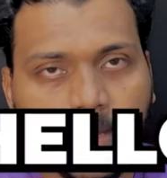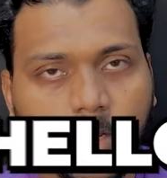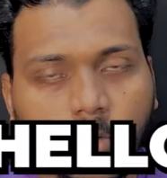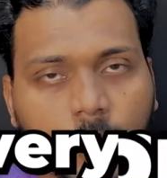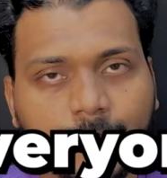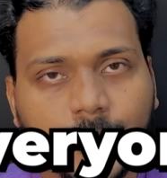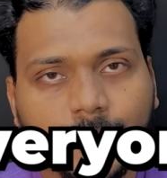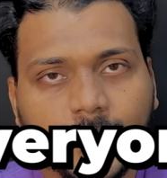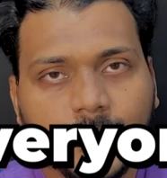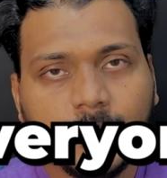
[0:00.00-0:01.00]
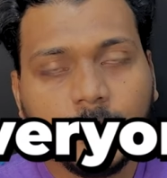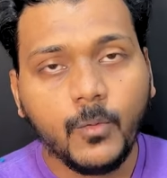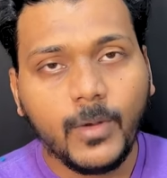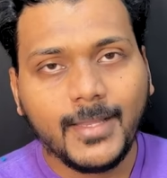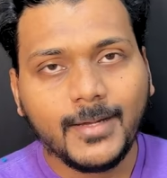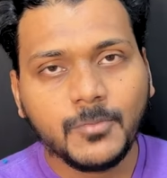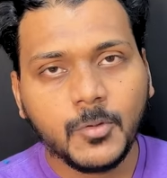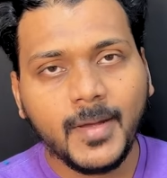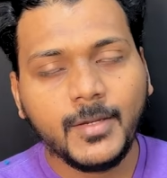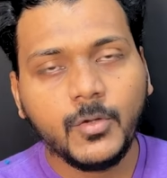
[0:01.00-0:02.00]
Hello everyone, welcome to
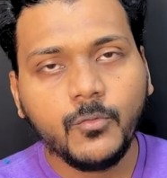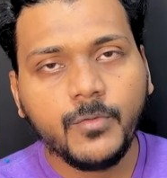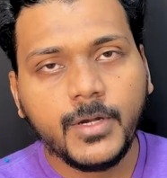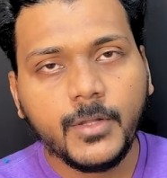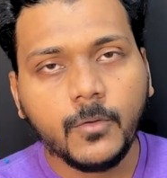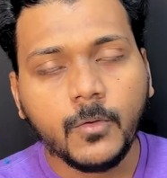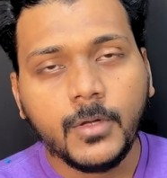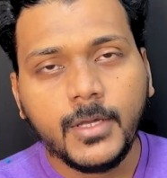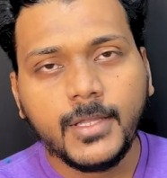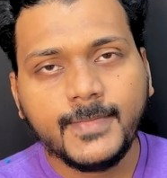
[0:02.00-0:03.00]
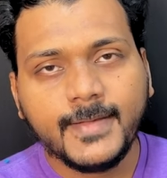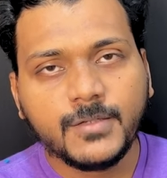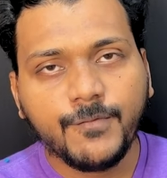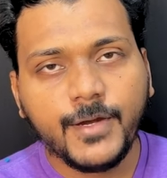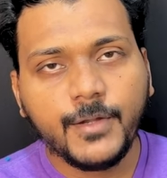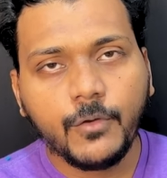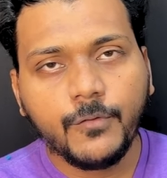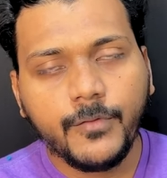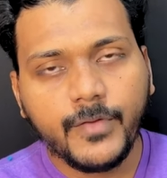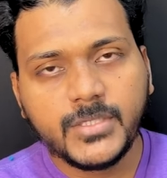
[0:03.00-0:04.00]
my new video. In this video we
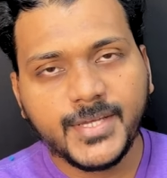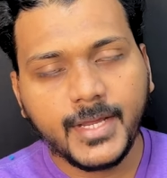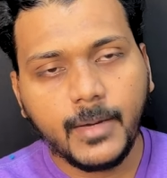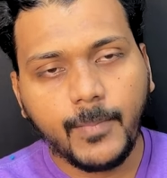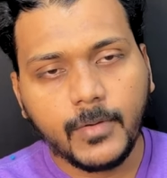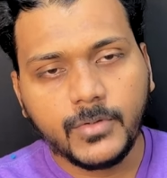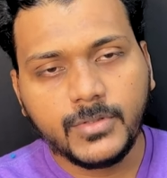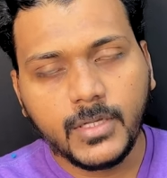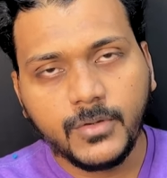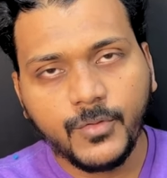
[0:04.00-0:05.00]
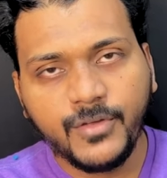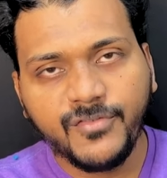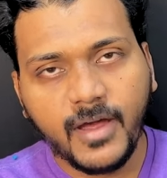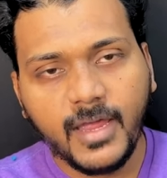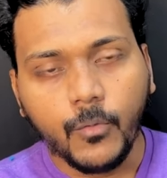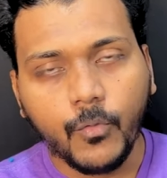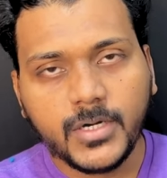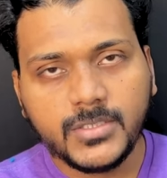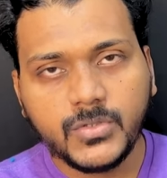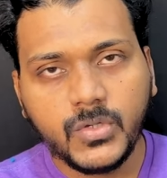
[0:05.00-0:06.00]
will check about the UniFi, what
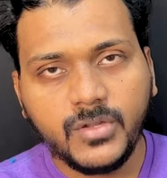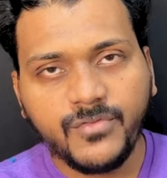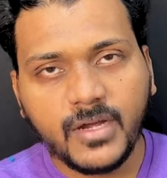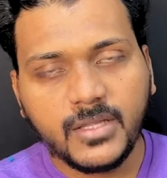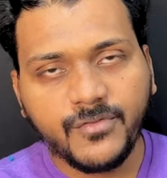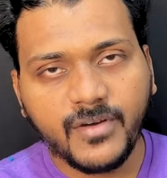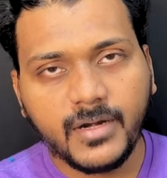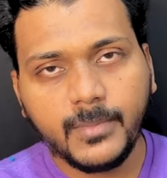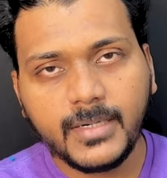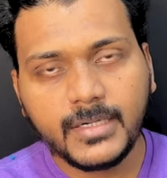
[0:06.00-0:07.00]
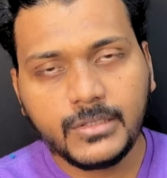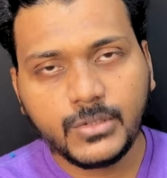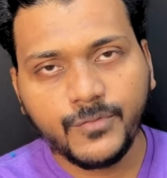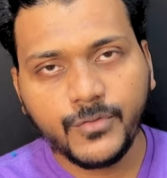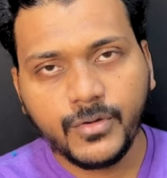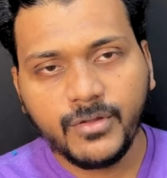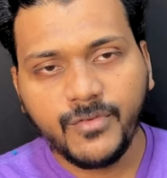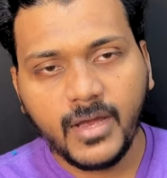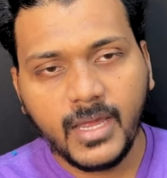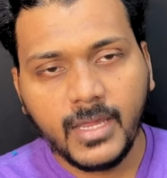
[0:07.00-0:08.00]
is UniFi, the fundamentals of
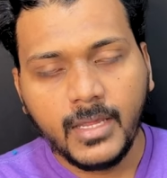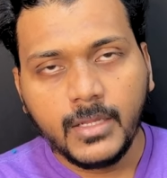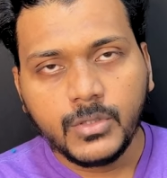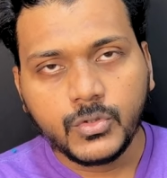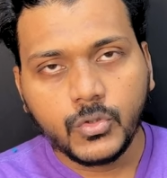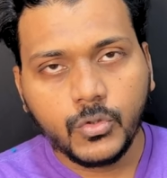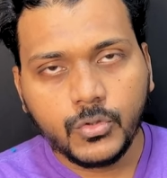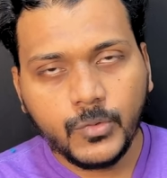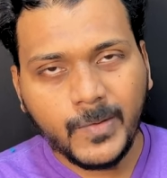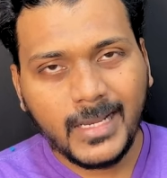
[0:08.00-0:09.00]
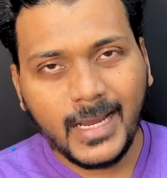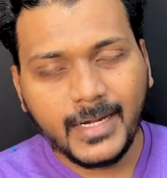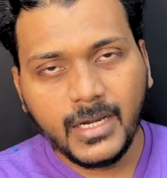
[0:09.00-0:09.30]
UniFi. So you will get